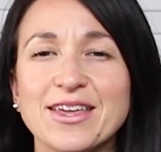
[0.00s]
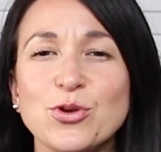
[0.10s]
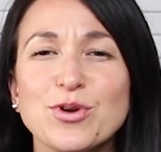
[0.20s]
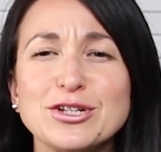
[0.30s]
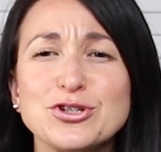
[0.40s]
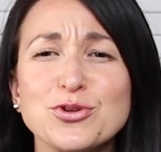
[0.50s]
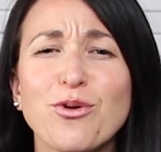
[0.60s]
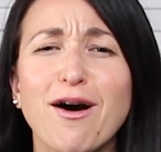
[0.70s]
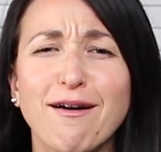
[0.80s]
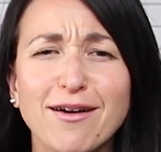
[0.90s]
that you can
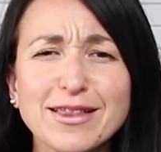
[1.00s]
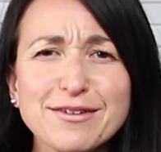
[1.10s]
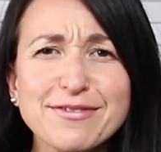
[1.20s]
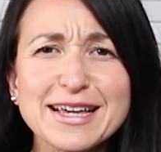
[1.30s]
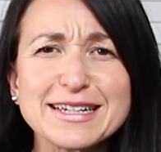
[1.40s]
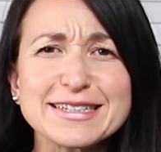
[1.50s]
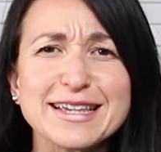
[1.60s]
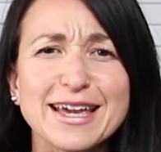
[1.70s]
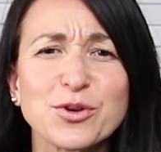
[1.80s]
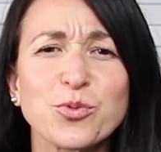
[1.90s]
do all of
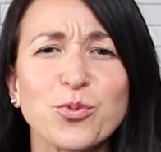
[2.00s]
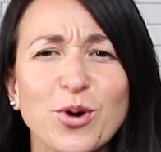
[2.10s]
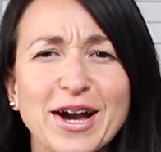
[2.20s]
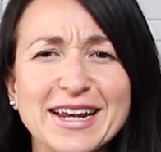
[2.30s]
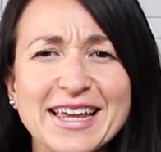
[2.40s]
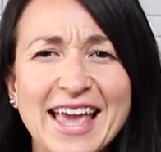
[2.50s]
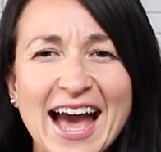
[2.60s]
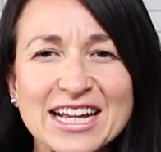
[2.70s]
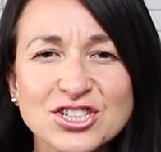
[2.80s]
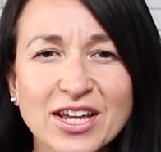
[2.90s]
this in one
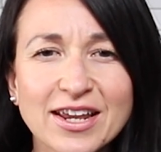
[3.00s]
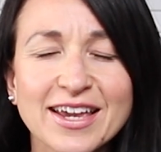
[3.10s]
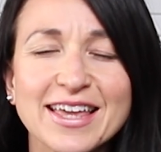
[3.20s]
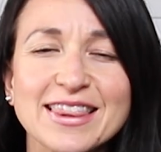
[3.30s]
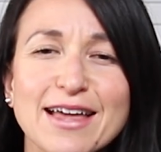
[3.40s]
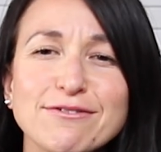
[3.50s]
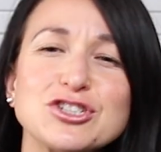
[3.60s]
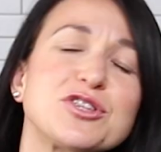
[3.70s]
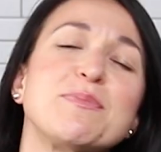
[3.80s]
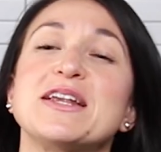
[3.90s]
gadget and can
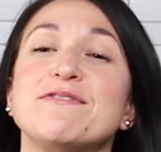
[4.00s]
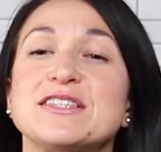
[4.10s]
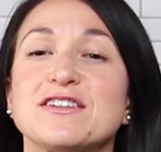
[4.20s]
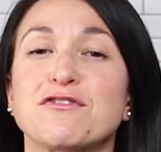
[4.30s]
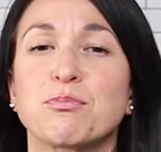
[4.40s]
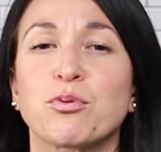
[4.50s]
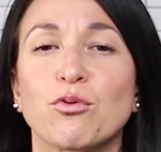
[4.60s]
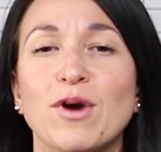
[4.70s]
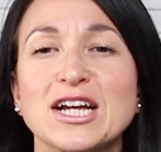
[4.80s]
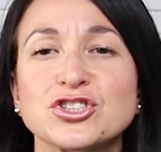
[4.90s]
leverage the benefits of
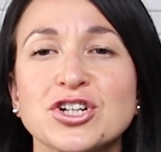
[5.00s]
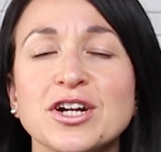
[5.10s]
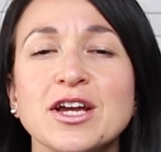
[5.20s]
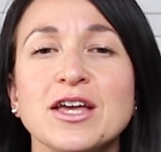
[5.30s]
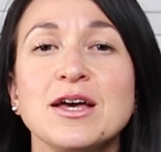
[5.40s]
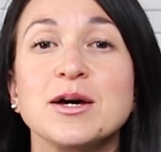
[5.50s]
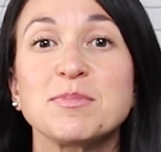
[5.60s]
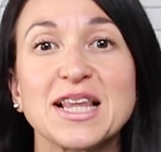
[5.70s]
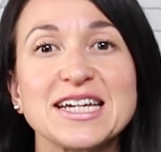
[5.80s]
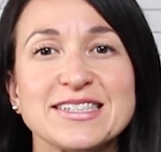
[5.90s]
pressure
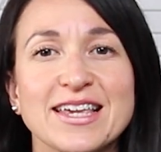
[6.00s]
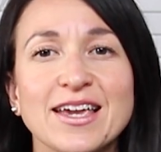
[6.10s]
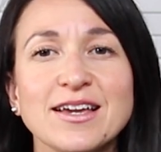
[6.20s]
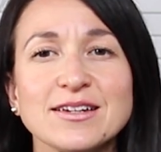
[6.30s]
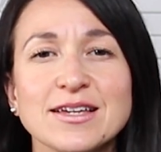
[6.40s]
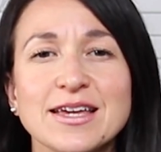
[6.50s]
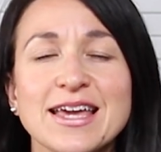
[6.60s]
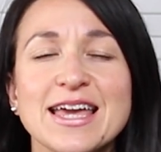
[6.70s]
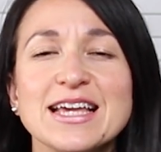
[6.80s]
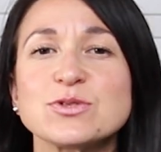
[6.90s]
plus heat
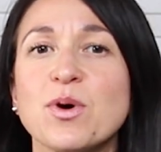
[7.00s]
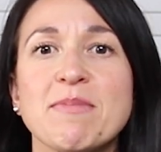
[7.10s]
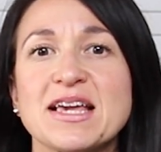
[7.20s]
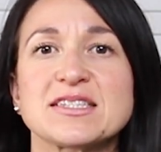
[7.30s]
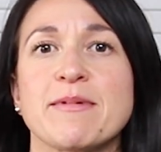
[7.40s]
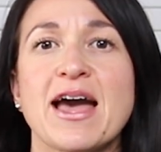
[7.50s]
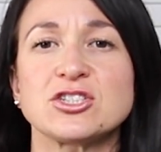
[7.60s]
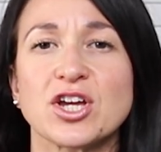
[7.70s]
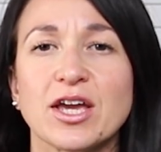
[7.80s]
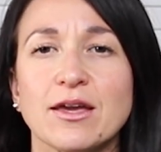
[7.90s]
is what makes the
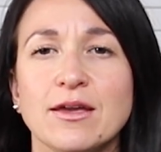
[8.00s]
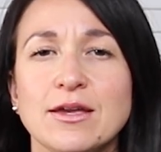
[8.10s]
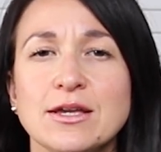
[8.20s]
magic.